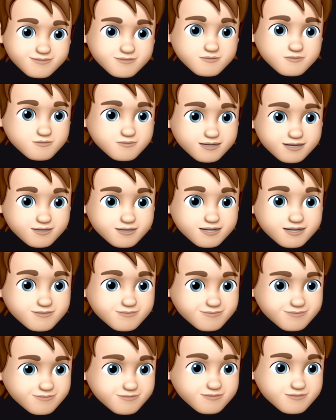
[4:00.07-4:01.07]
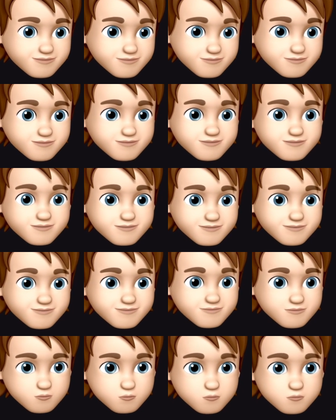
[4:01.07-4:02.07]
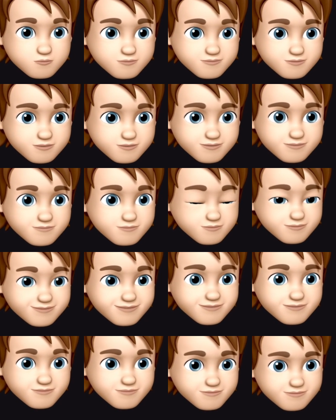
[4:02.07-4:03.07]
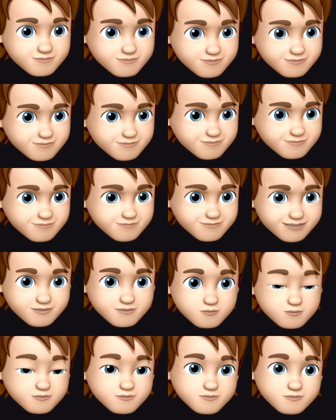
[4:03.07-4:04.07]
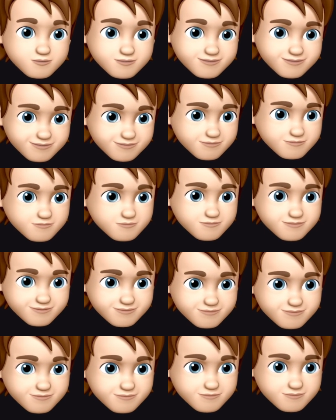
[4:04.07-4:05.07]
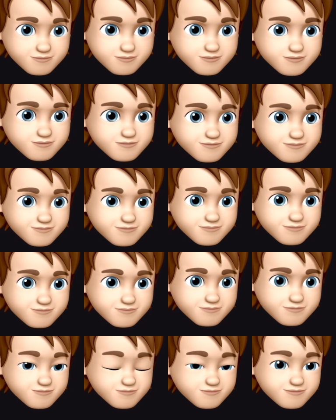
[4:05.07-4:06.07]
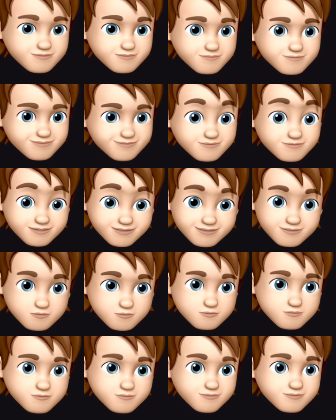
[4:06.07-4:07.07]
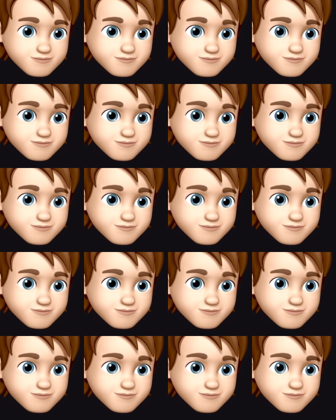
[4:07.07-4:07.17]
take a look at last year instead of all time. So again, tap on my interactive chart, interactive label.